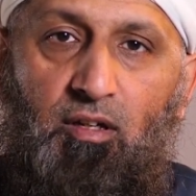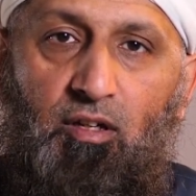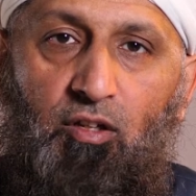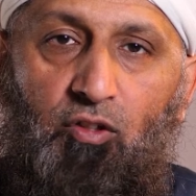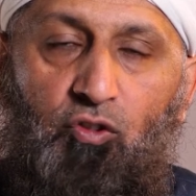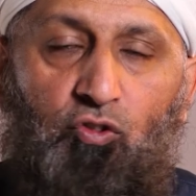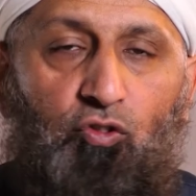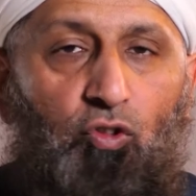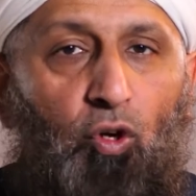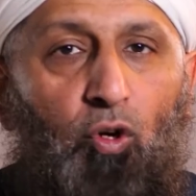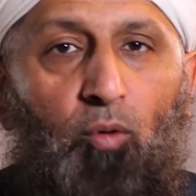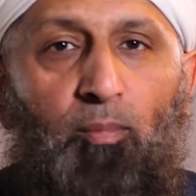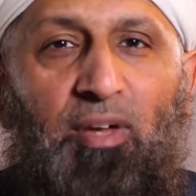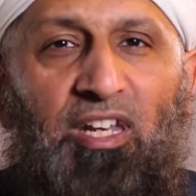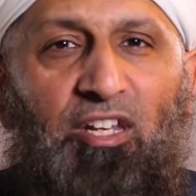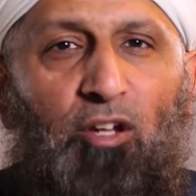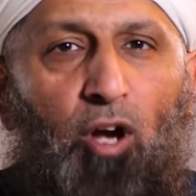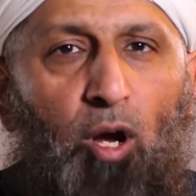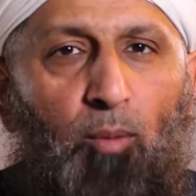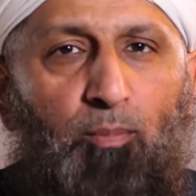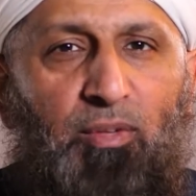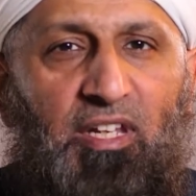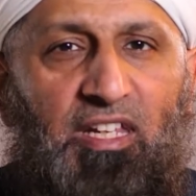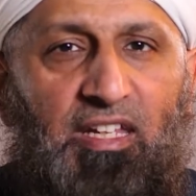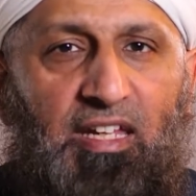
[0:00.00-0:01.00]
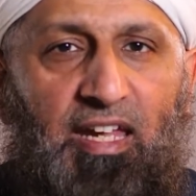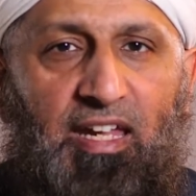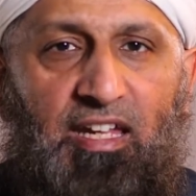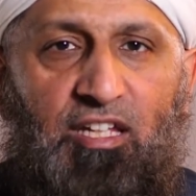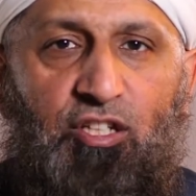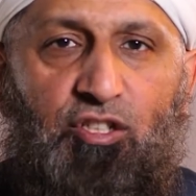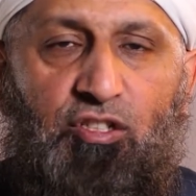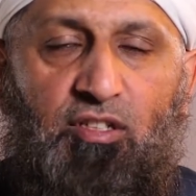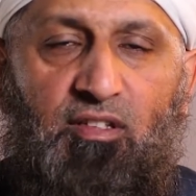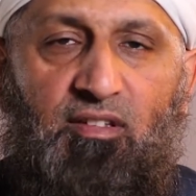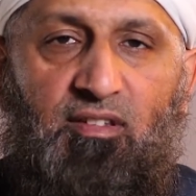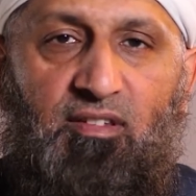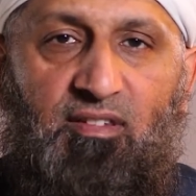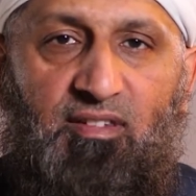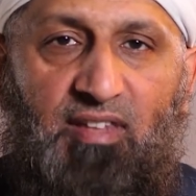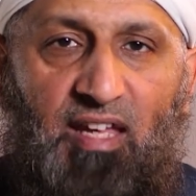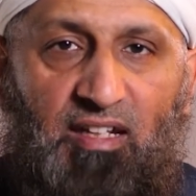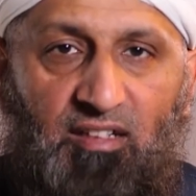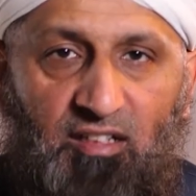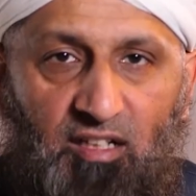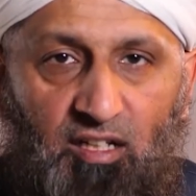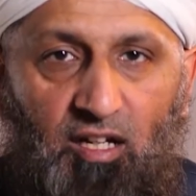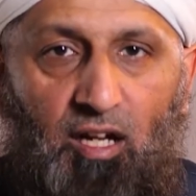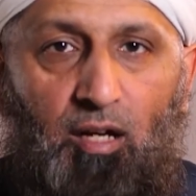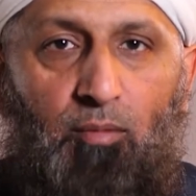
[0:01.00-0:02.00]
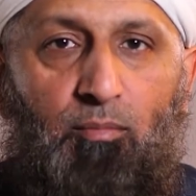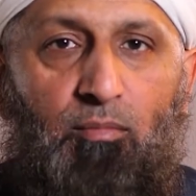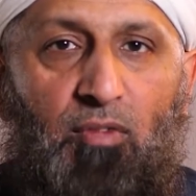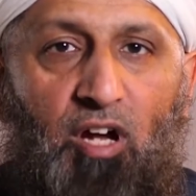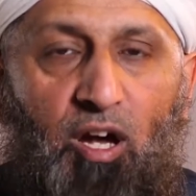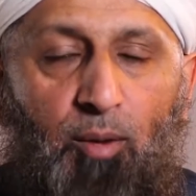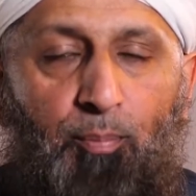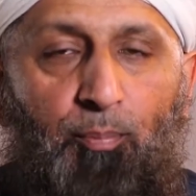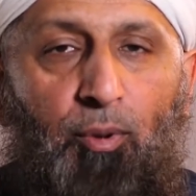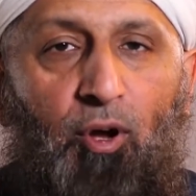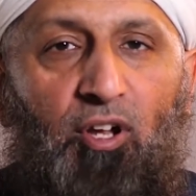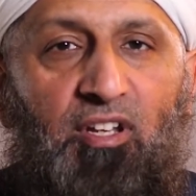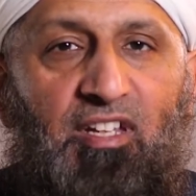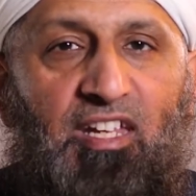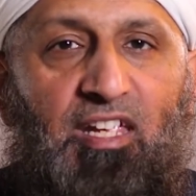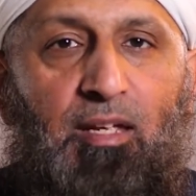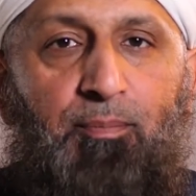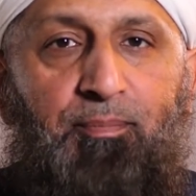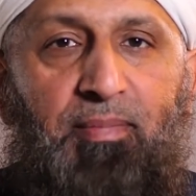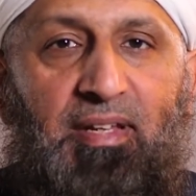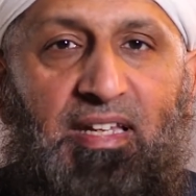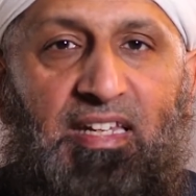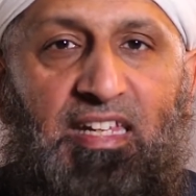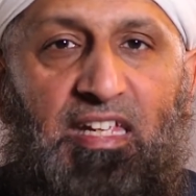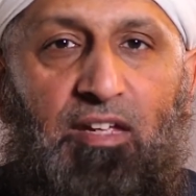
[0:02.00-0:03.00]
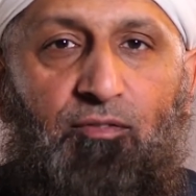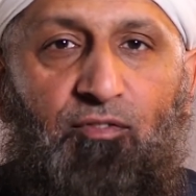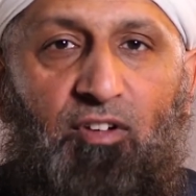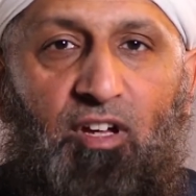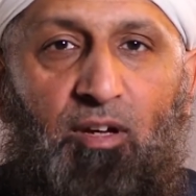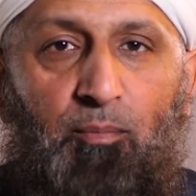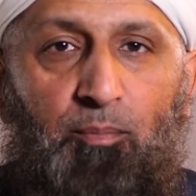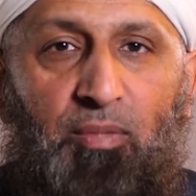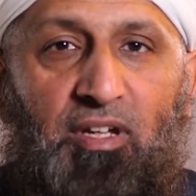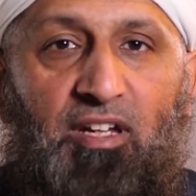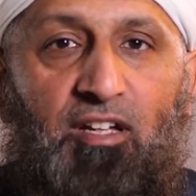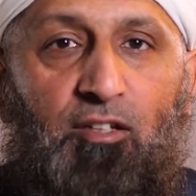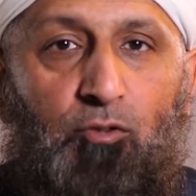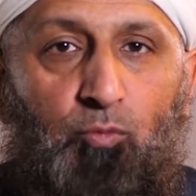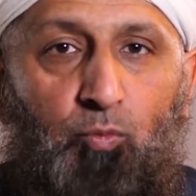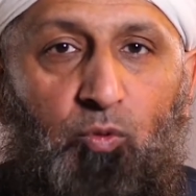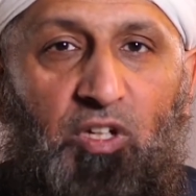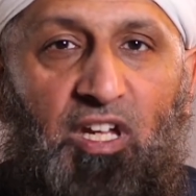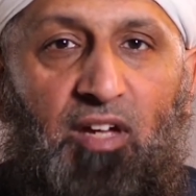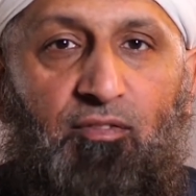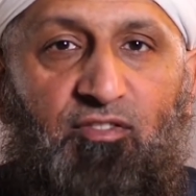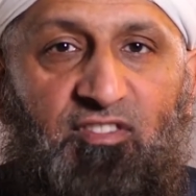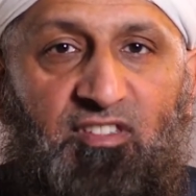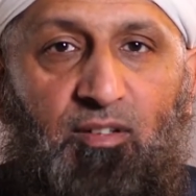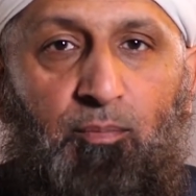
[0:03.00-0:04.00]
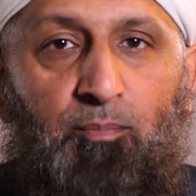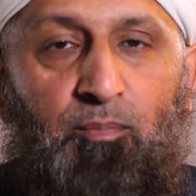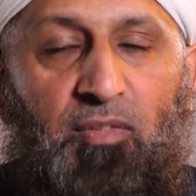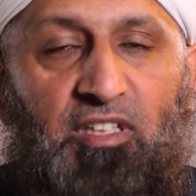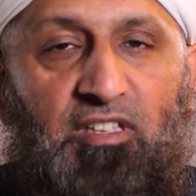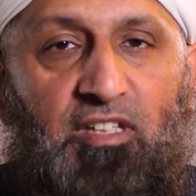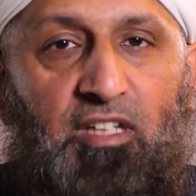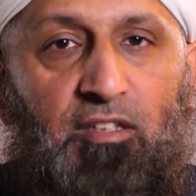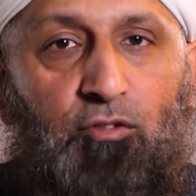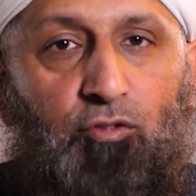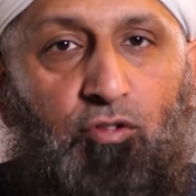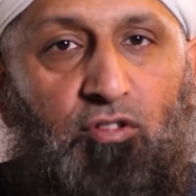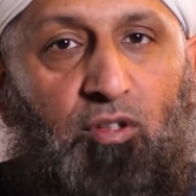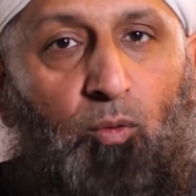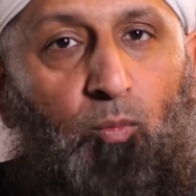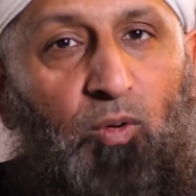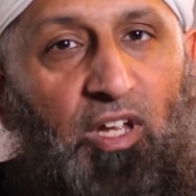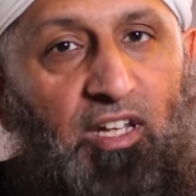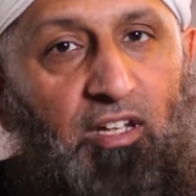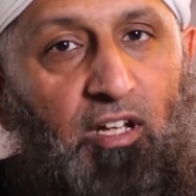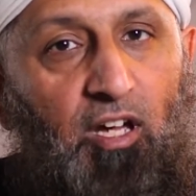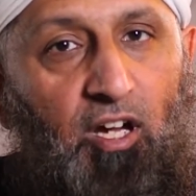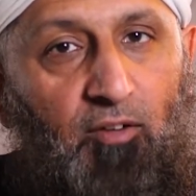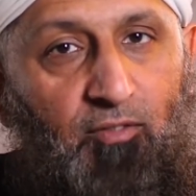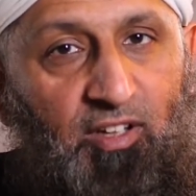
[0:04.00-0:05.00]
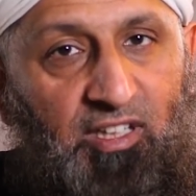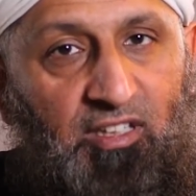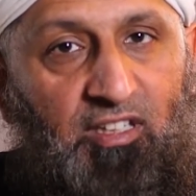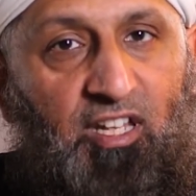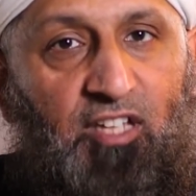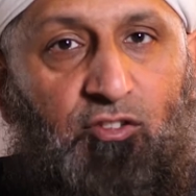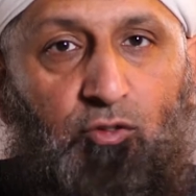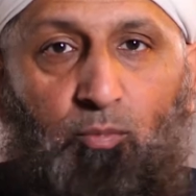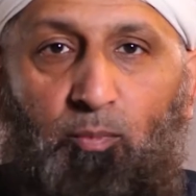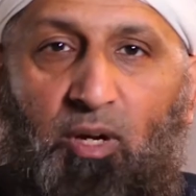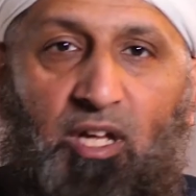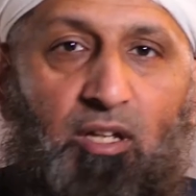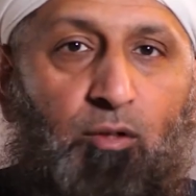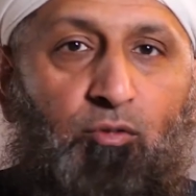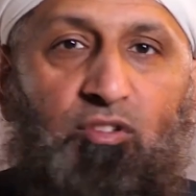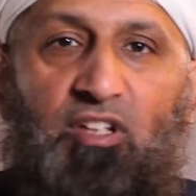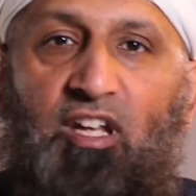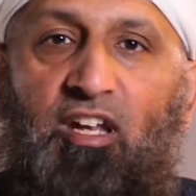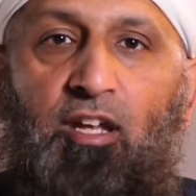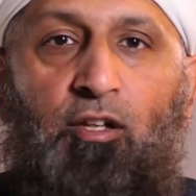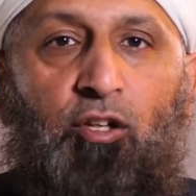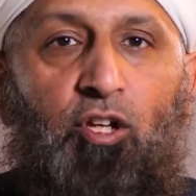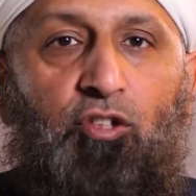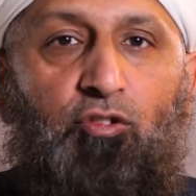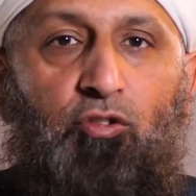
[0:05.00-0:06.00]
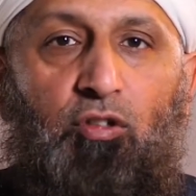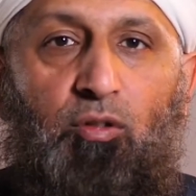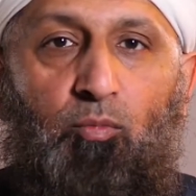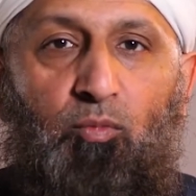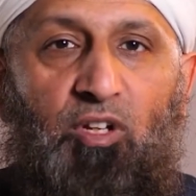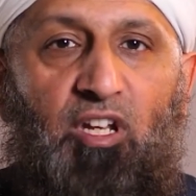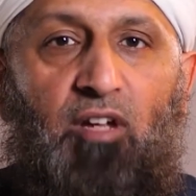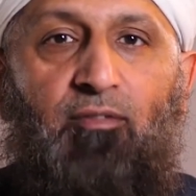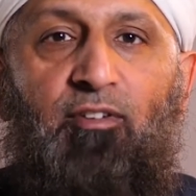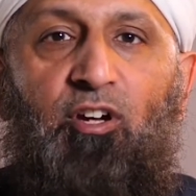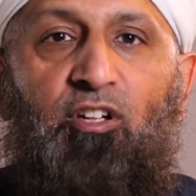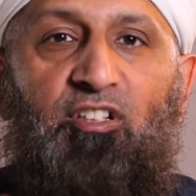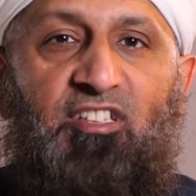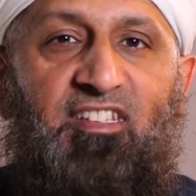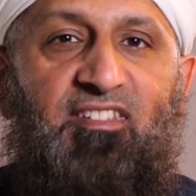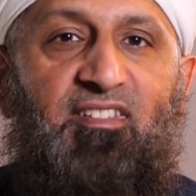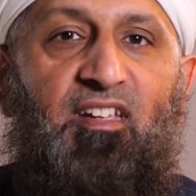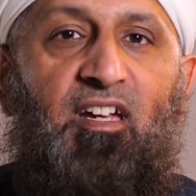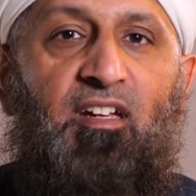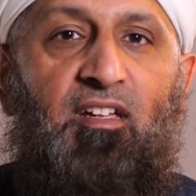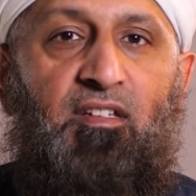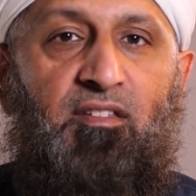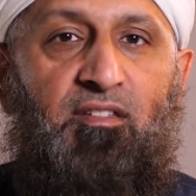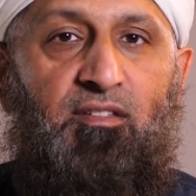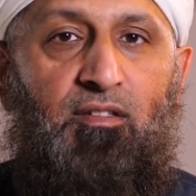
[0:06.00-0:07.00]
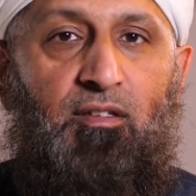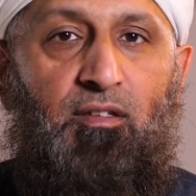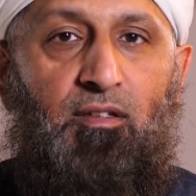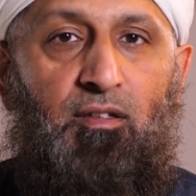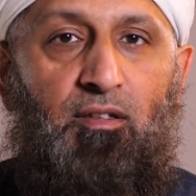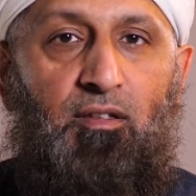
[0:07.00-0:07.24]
So many obligations that come upon a believer because we have submitted to the will of Allah subhanahu wa ta'ala, not to the will of our desires.